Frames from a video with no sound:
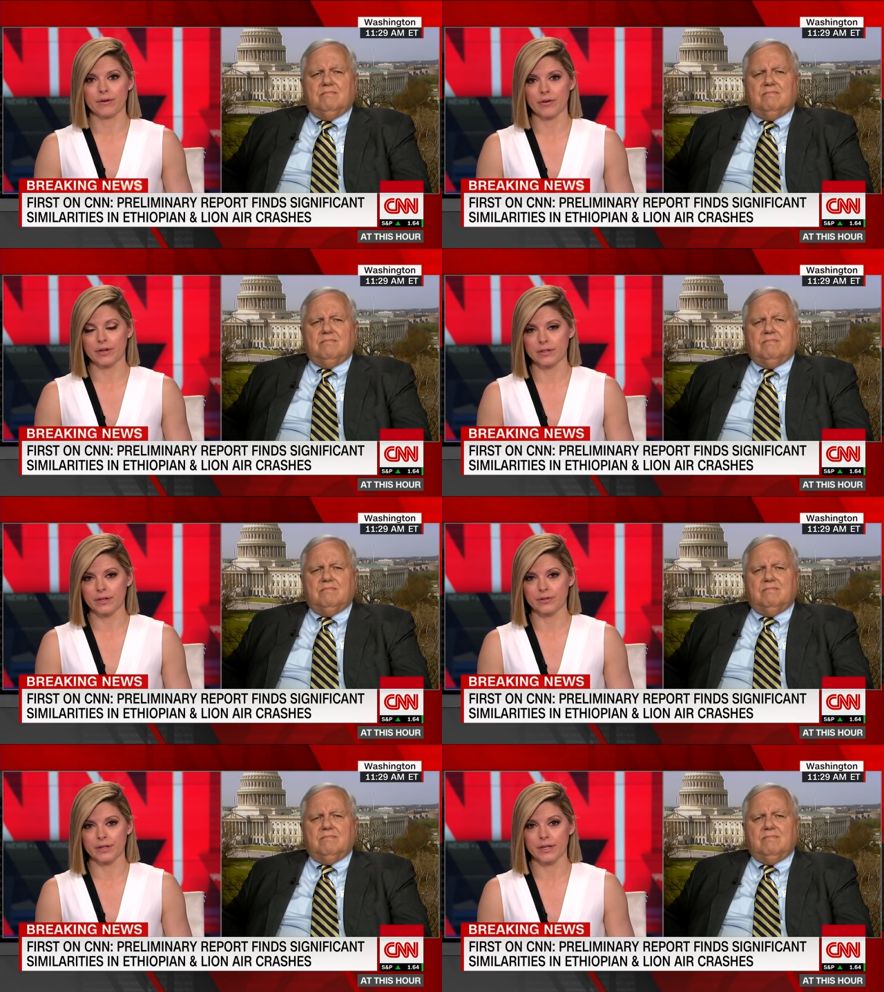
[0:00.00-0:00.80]
Speaker 1: very
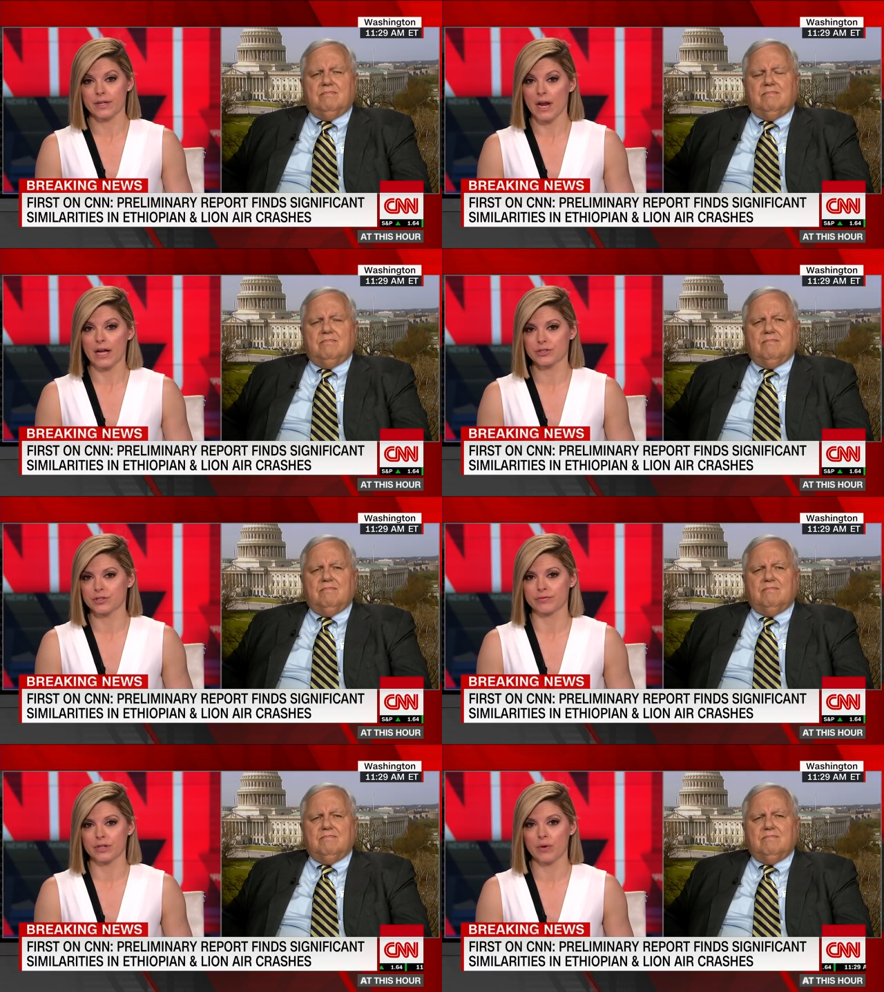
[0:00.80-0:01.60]
clearly not
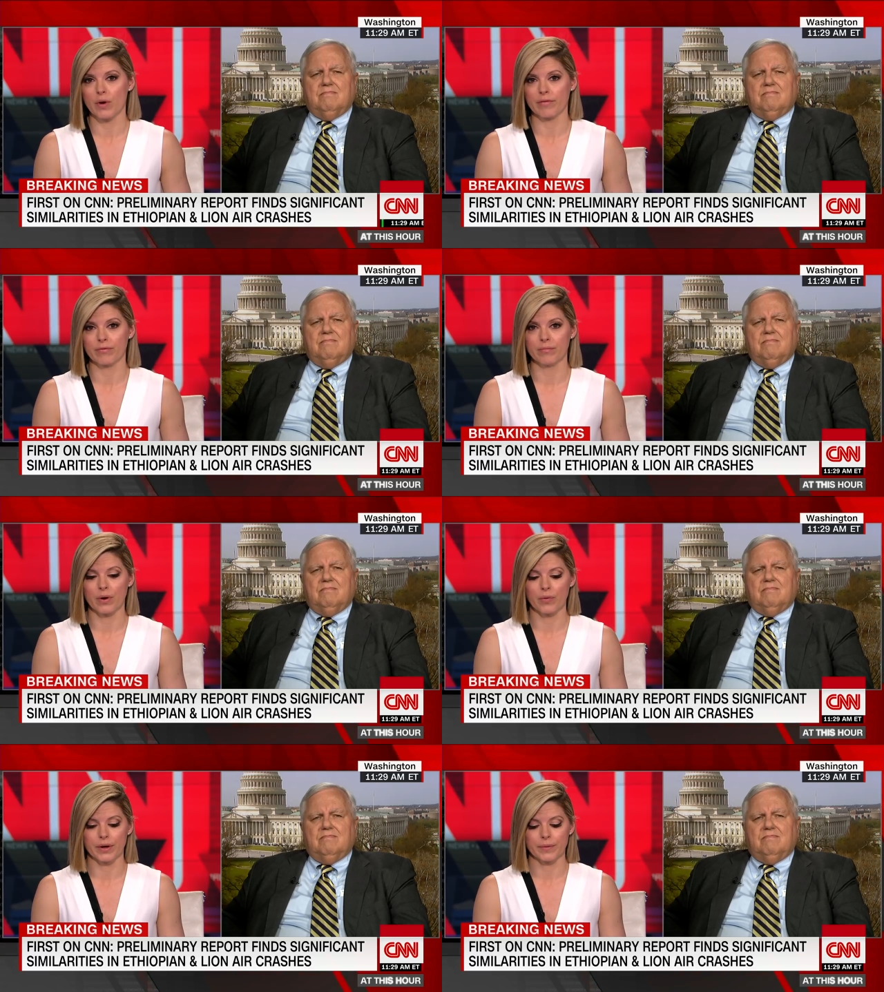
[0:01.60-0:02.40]
shifting away from
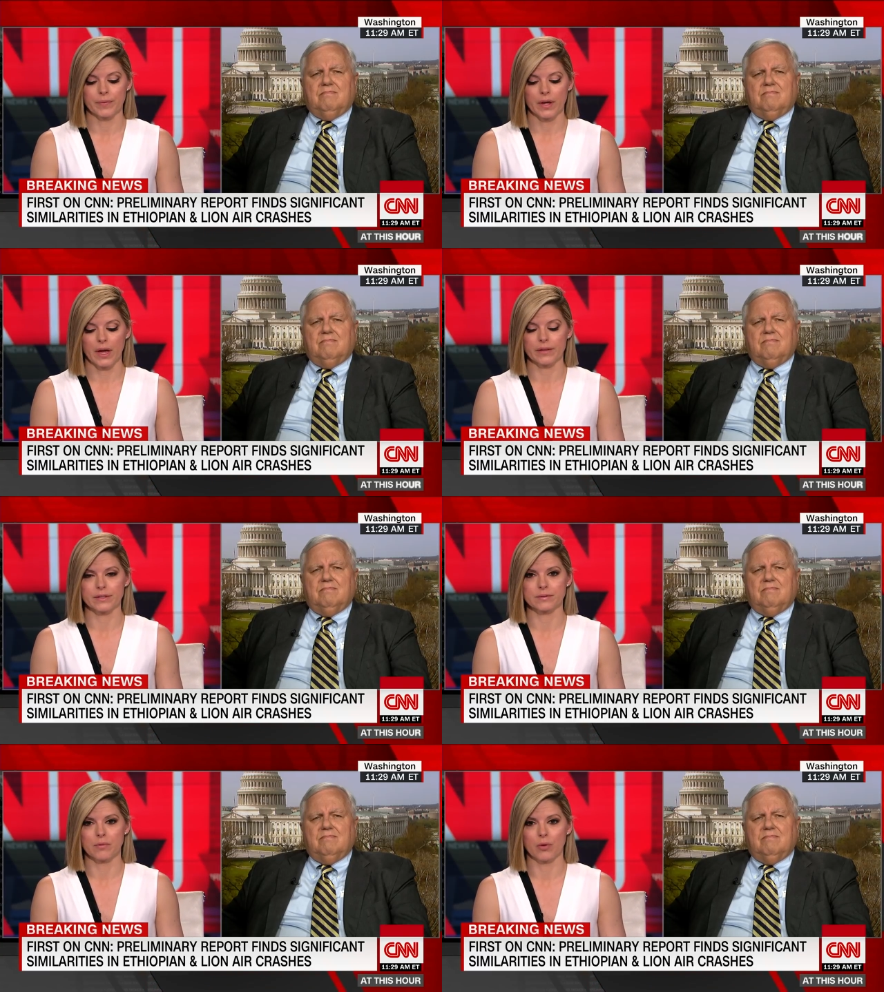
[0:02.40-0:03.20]
Boeing at
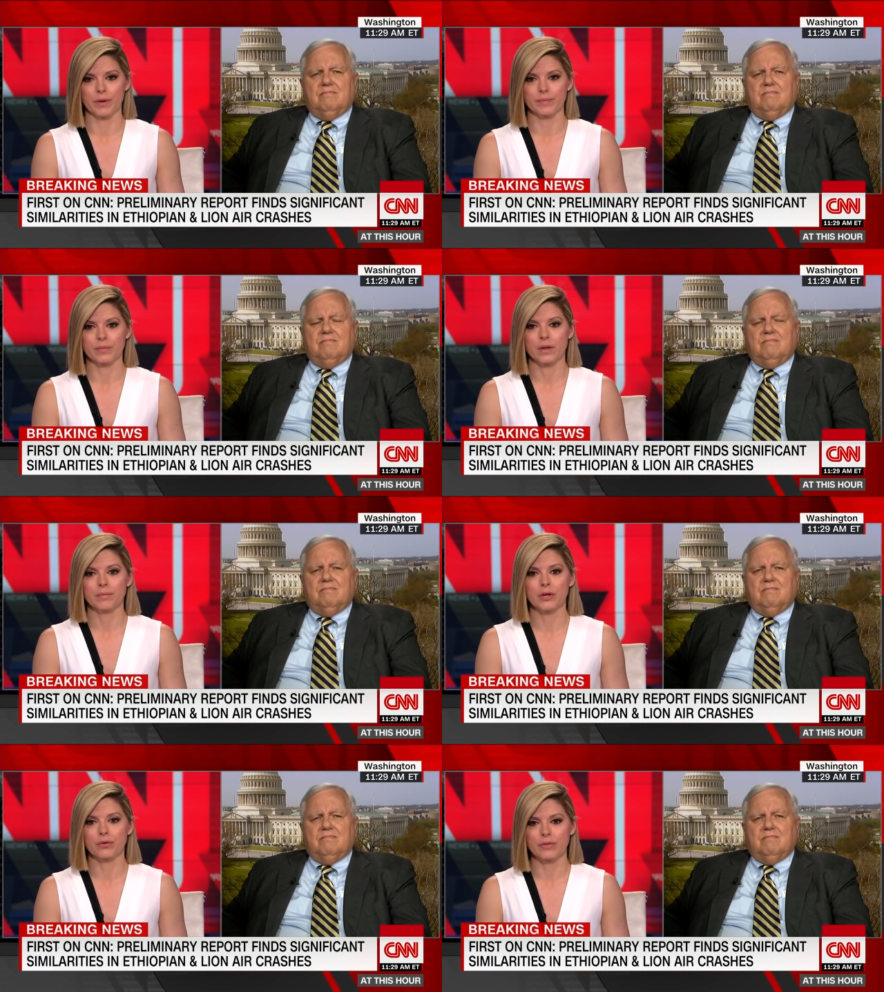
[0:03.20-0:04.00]
this moment.
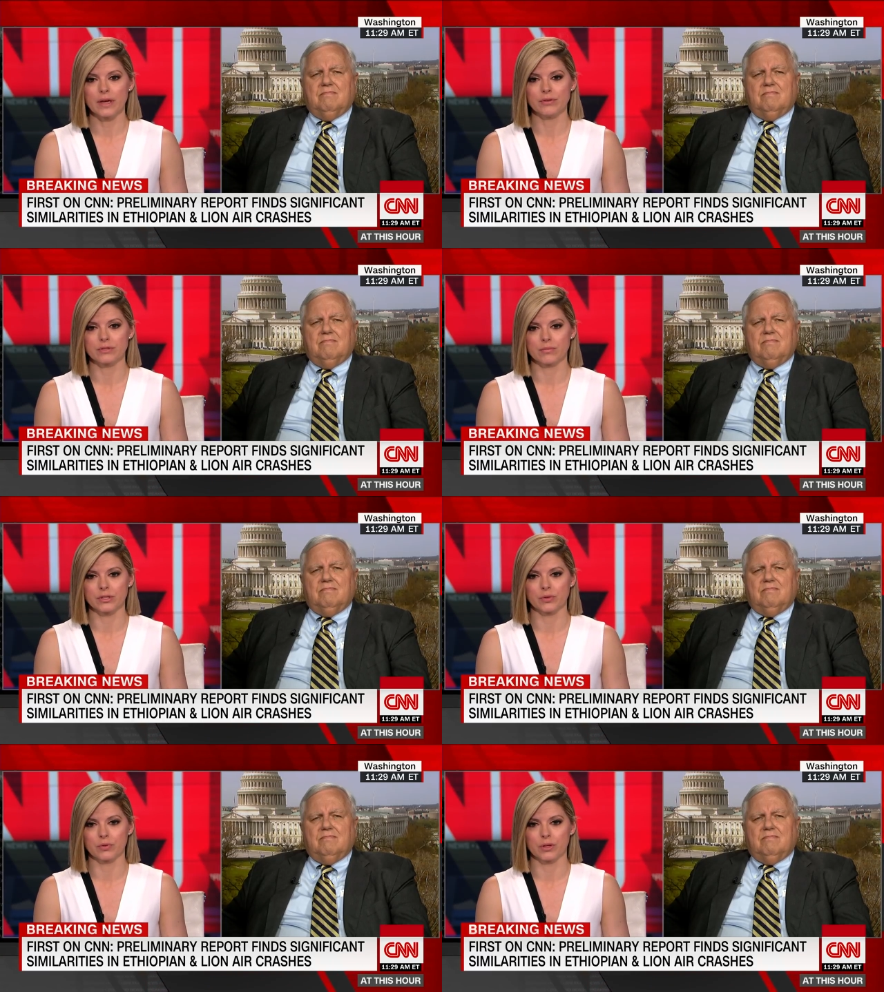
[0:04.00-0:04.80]
Peter, thank you so
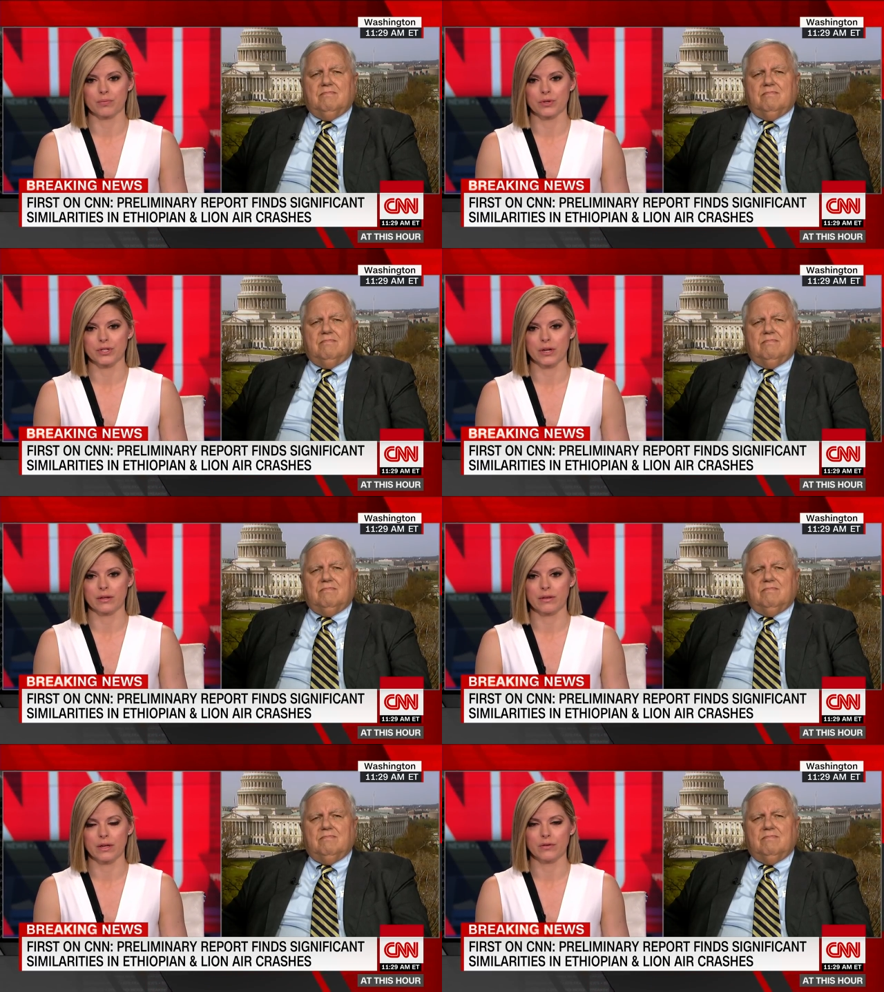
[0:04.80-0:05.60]
much. I really appreciate
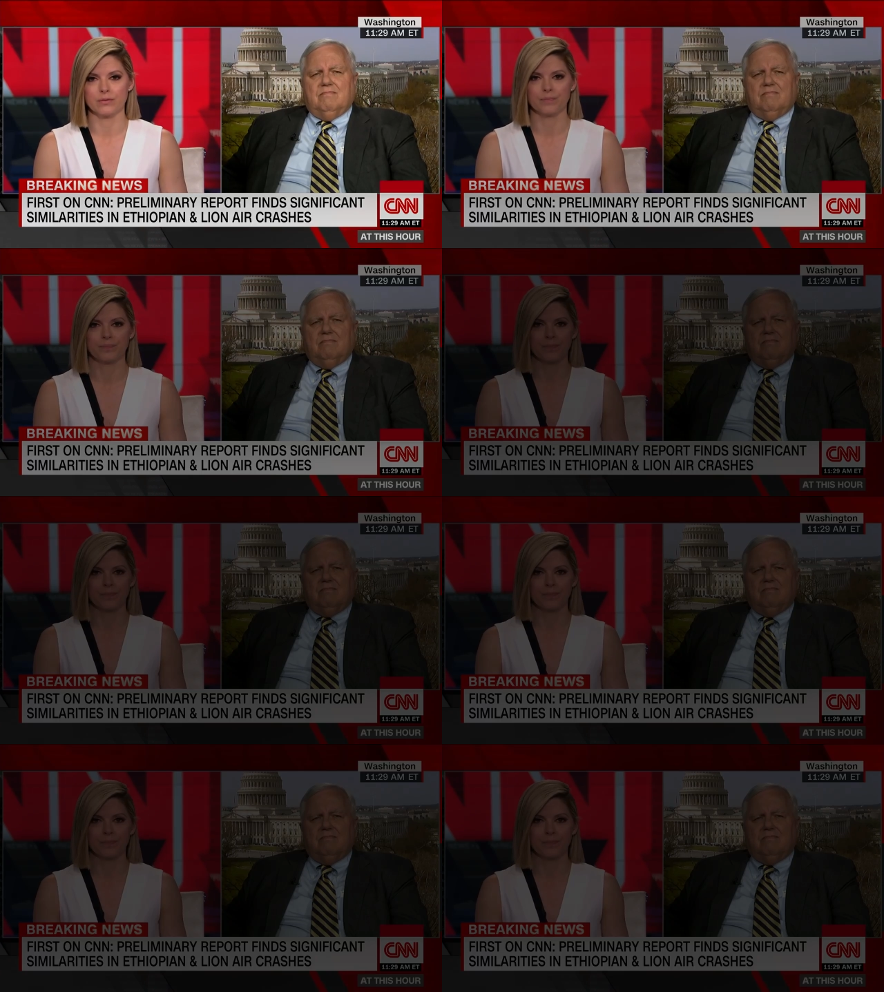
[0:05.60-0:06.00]
it. Thank you.